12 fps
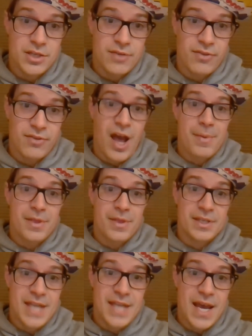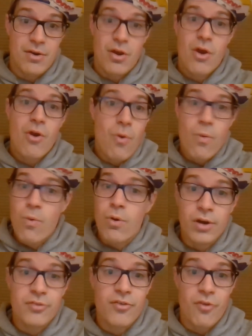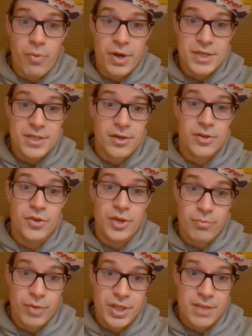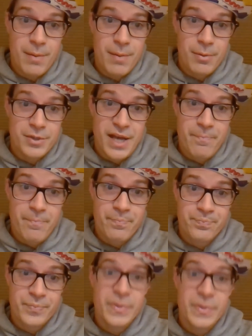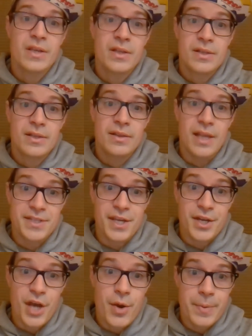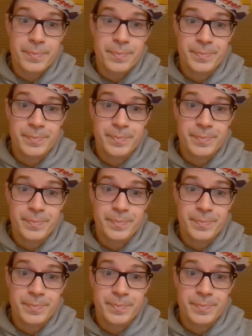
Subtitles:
Simply copy things down, or if you have a printer, you can print the papers up. Let's get going.